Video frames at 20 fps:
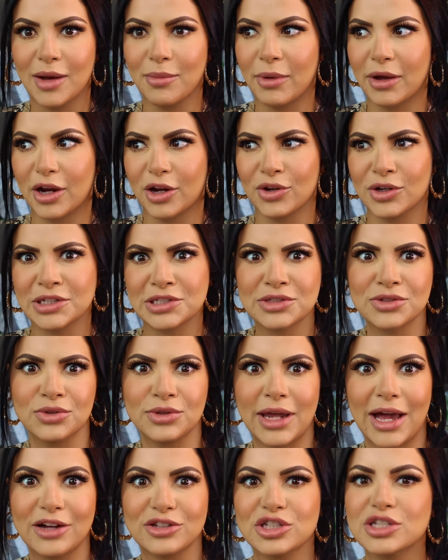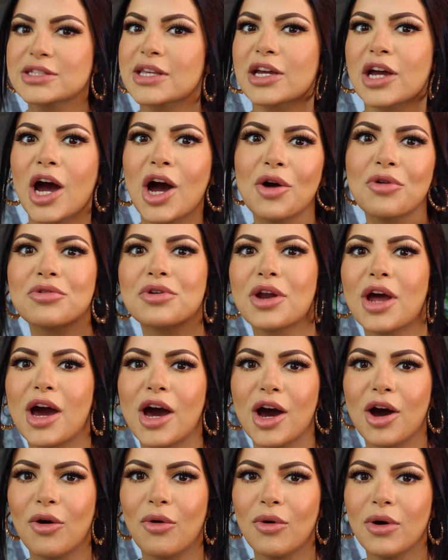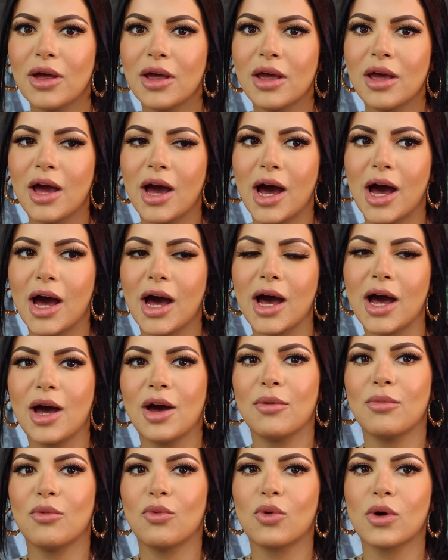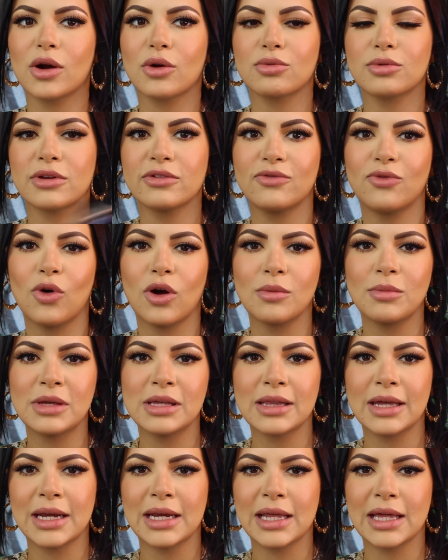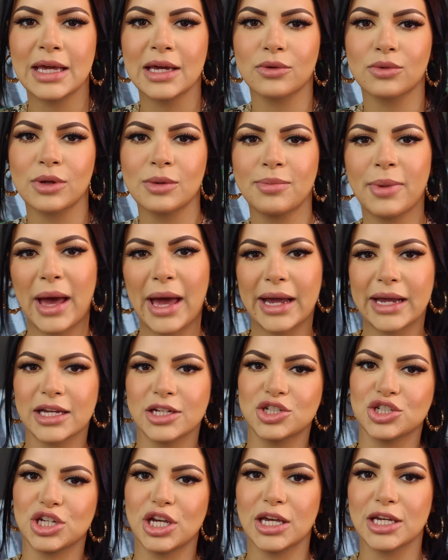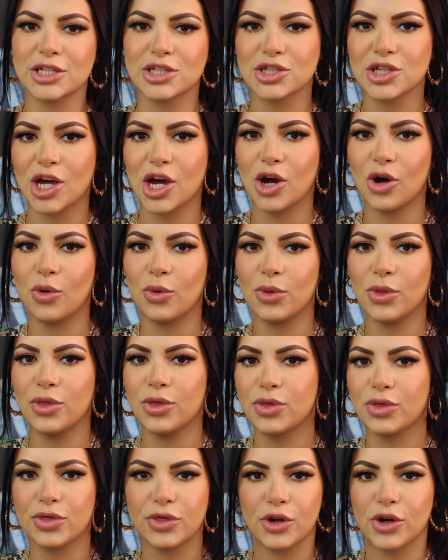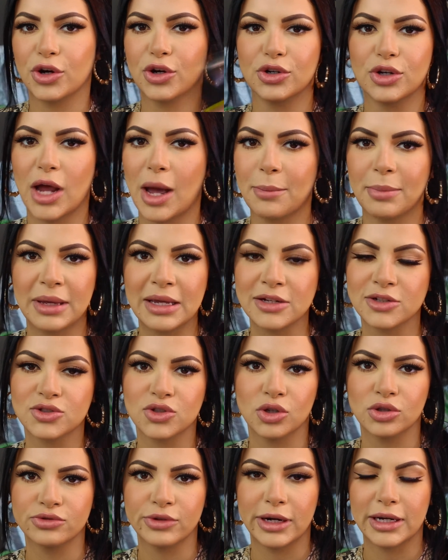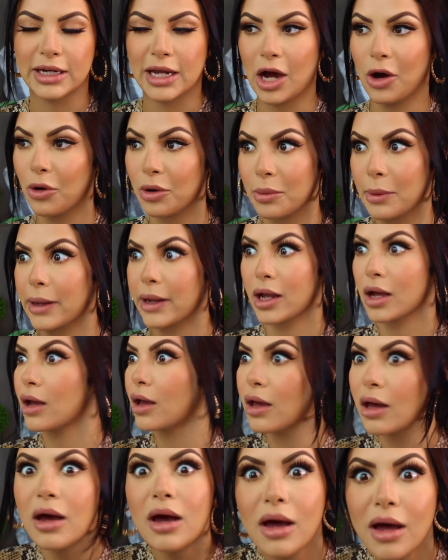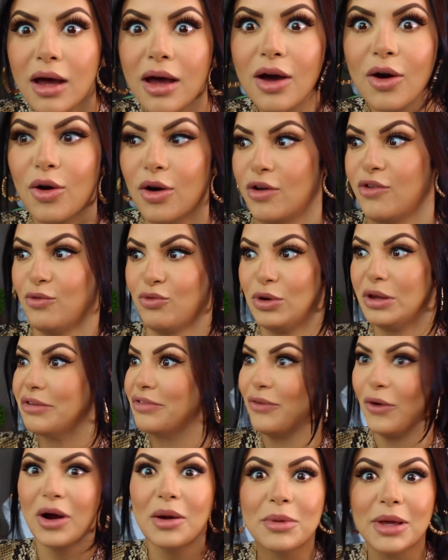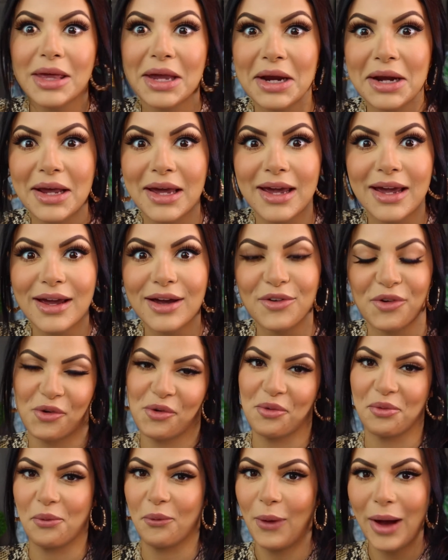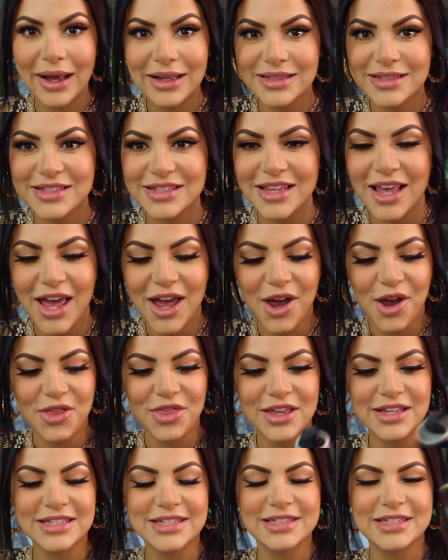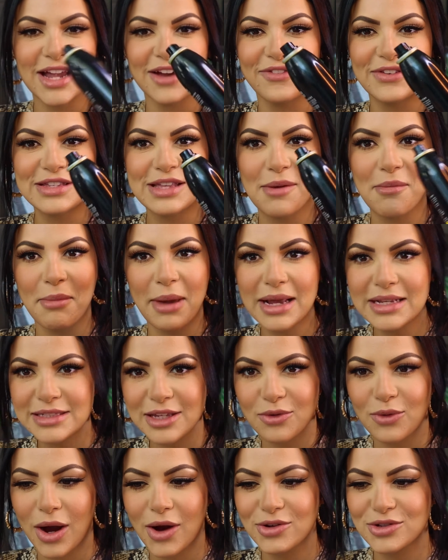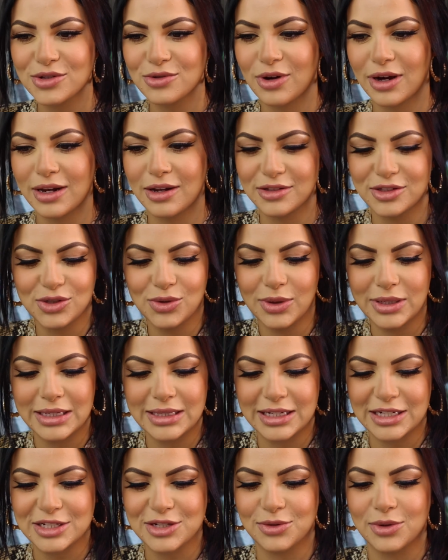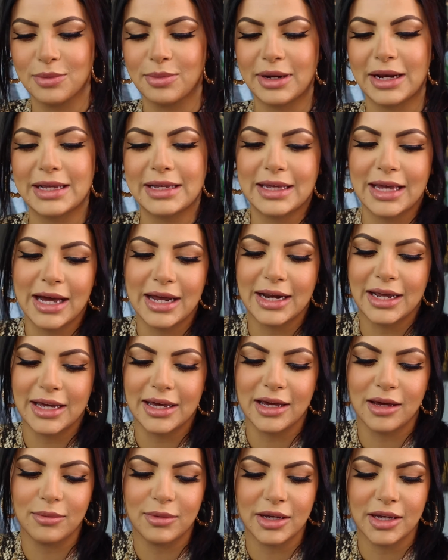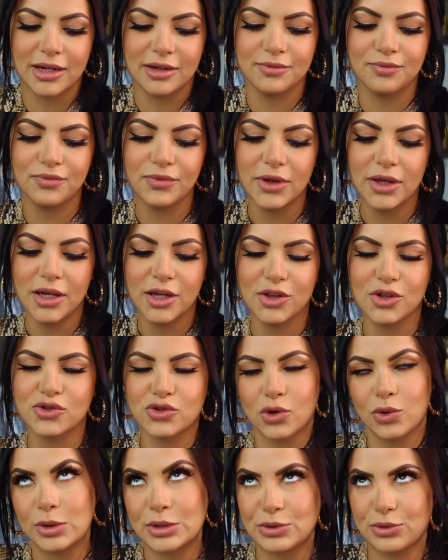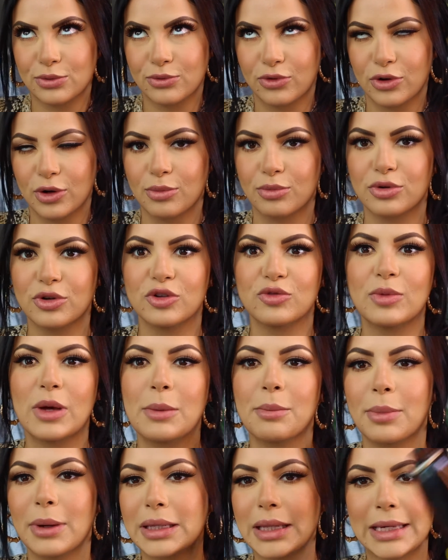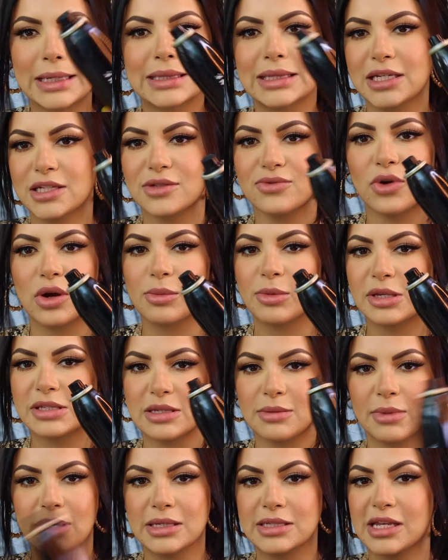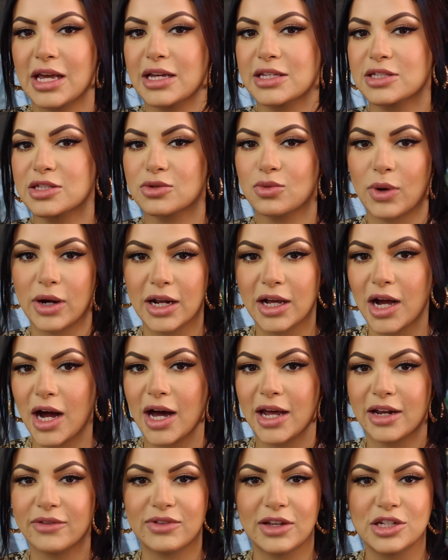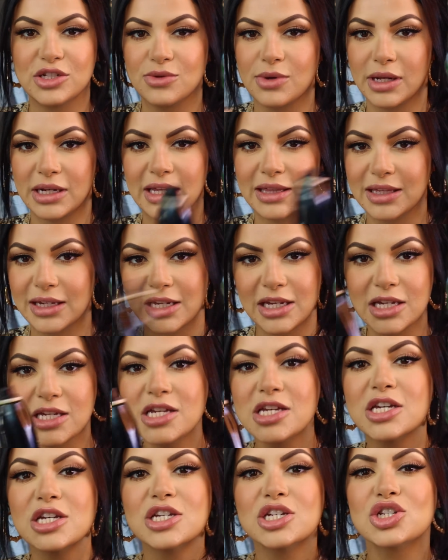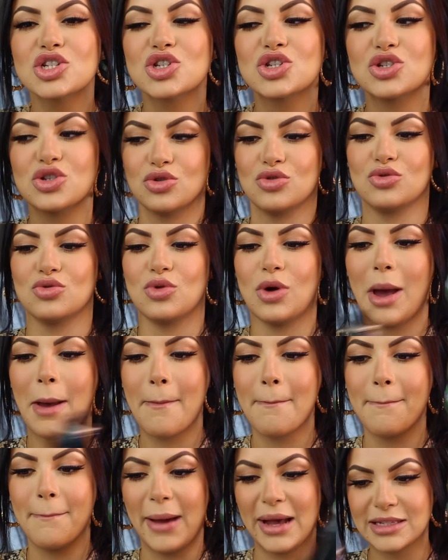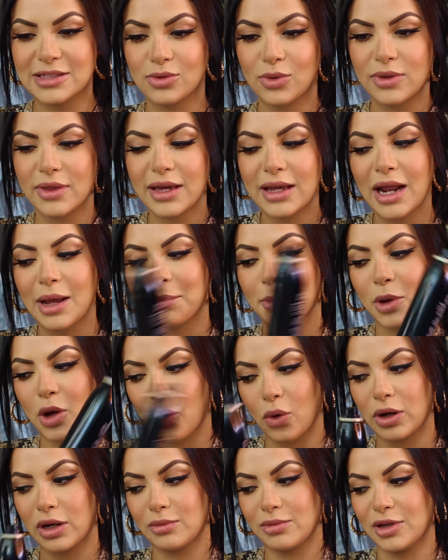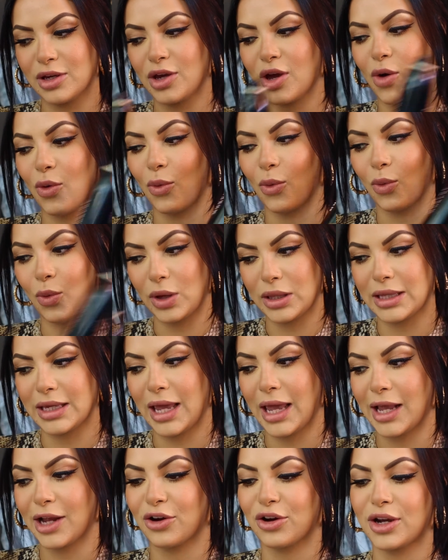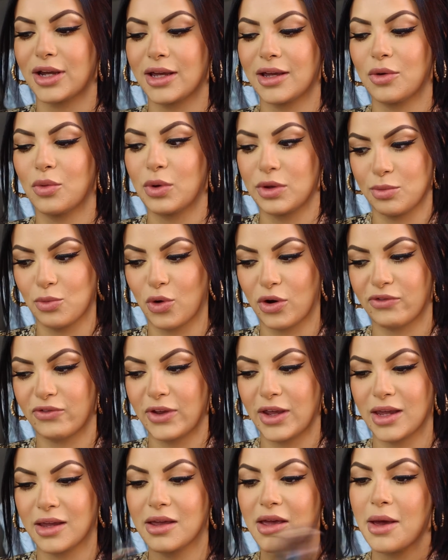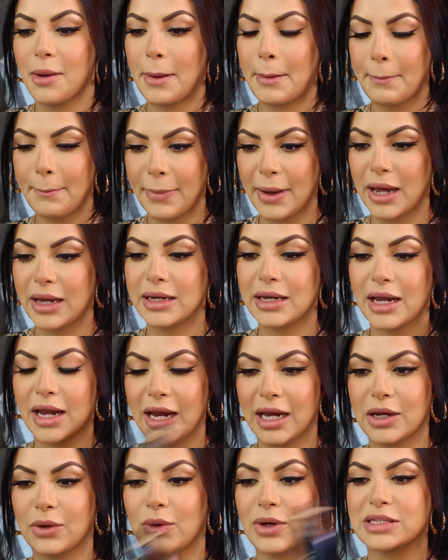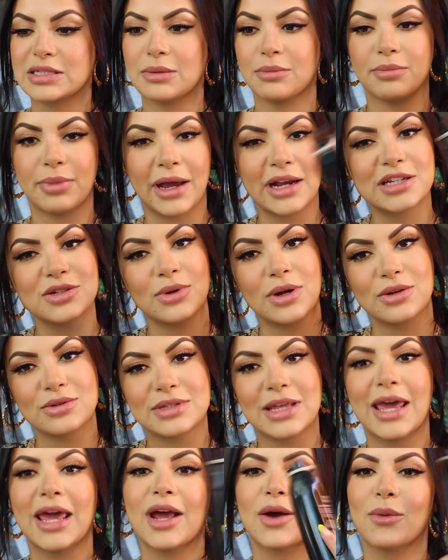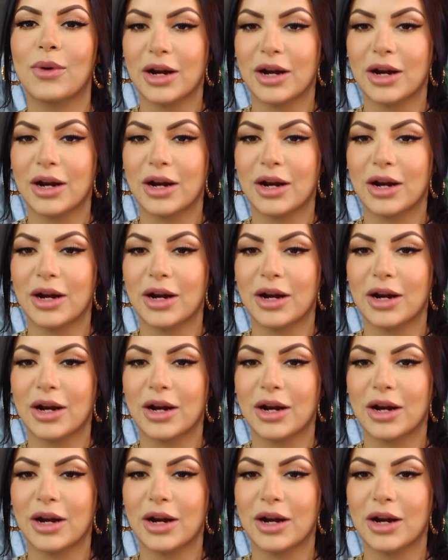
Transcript: I'm like, are you guys sold out? She's like, oh no. Um, we're reformulating and repackaging, so they're not being sold right now. I'm like, reformulating? What? This stuff is amazing. Why would you want to do anything to it? But I get it. I mean, there's always room for improvement, but like this formula is amazing. I swear to God, if they do anything to mess with it, I'm going to be really angry with Morphe. But anyways, back to what I was saying.